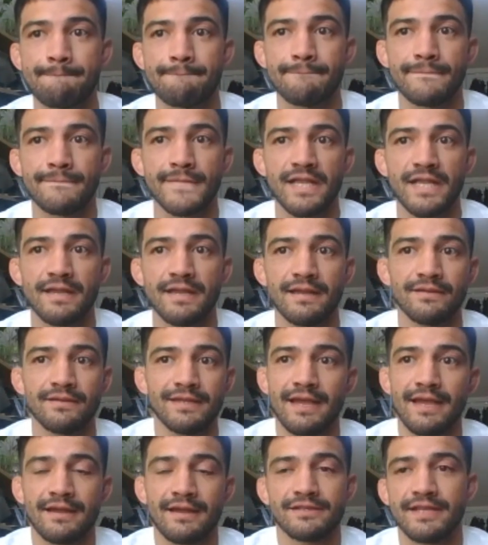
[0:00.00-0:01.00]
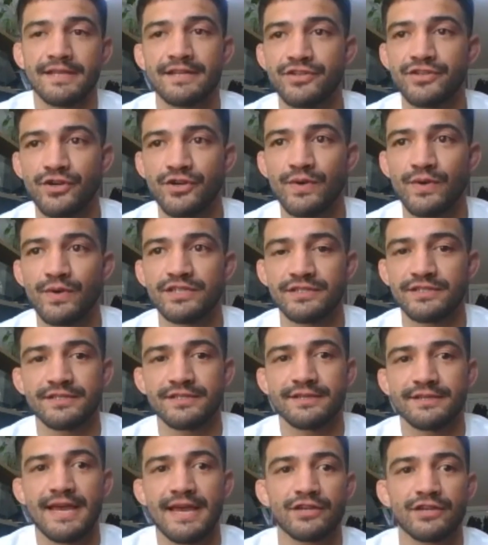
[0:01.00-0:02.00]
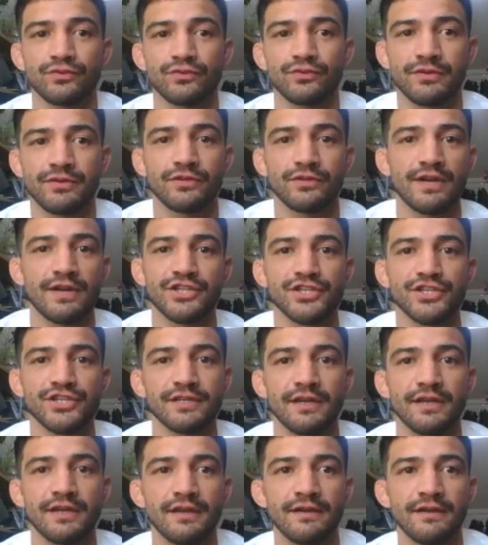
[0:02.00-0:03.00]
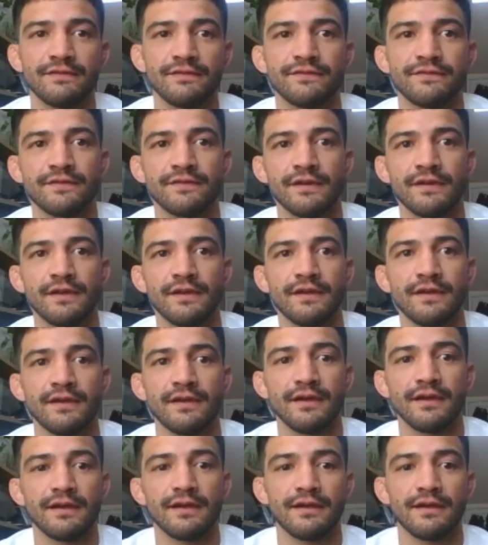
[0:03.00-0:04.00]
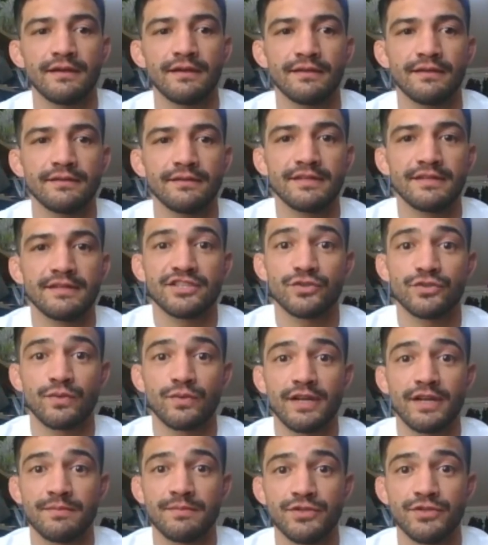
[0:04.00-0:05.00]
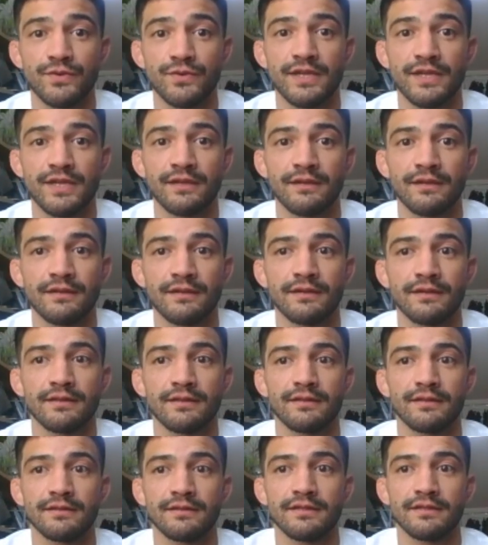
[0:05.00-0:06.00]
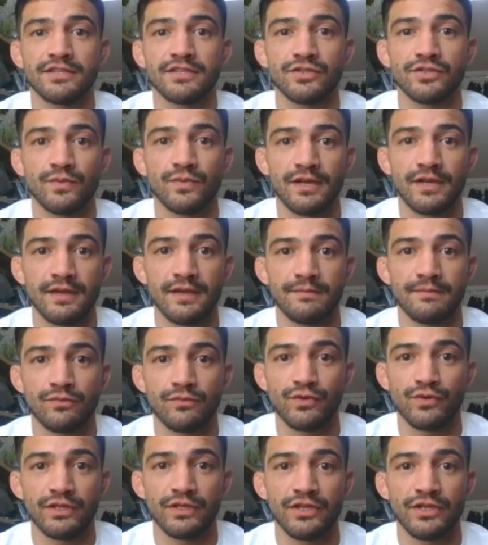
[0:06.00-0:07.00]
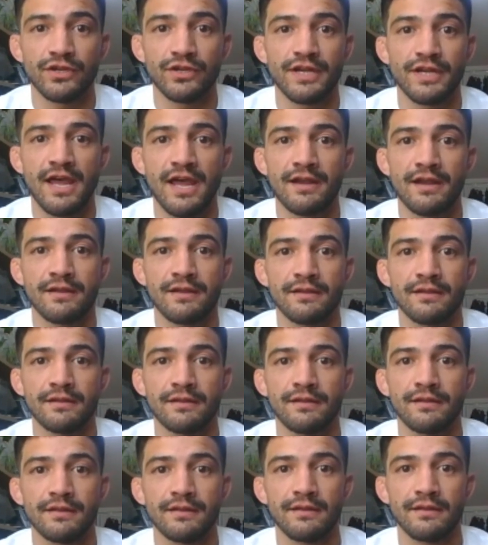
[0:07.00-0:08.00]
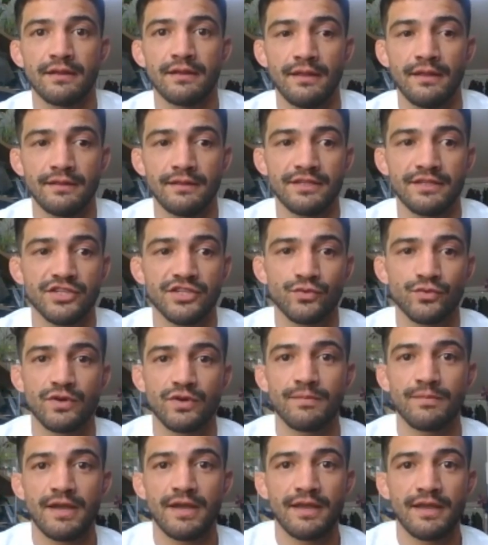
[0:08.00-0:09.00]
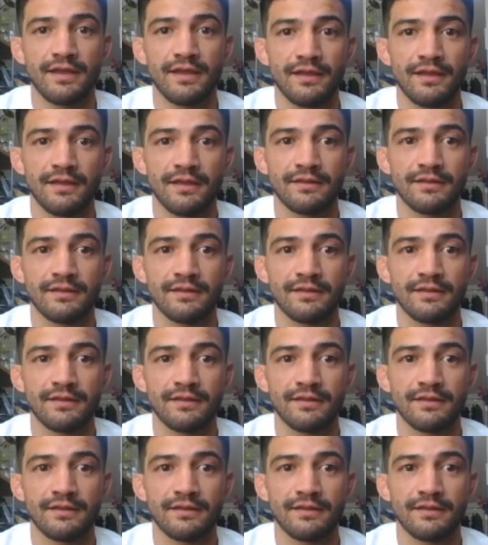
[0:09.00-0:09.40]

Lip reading: answer your question, just a natural progression of, this is what I'm doing. This is what I'm really good at. This is my